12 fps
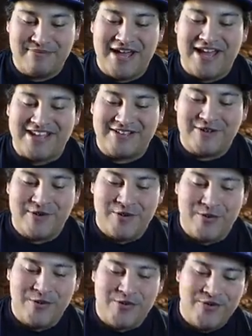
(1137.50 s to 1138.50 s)
pack.
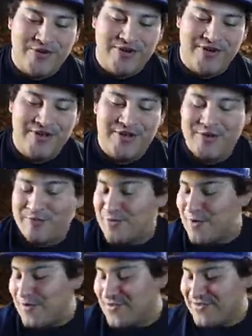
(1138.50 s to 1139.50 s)
Woo.
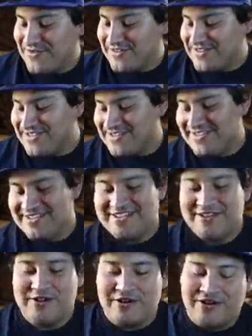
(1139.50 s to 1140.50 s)
Woo.
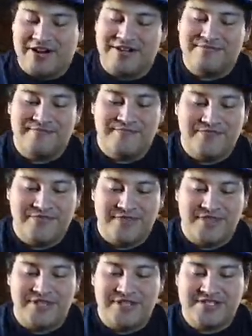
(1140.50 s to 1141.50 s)
All right.
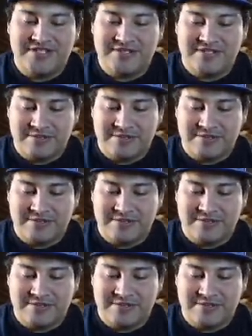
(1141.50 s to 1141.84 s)
This